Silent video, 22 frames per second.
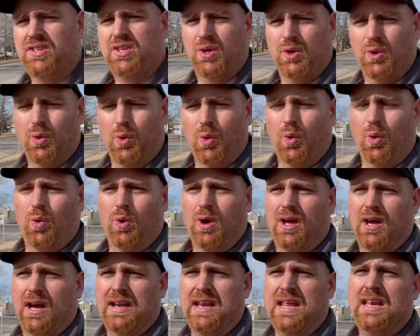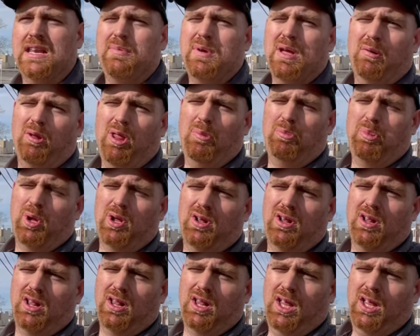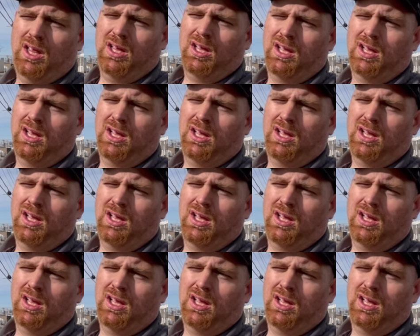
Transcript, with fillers: to, I need to be able to pull,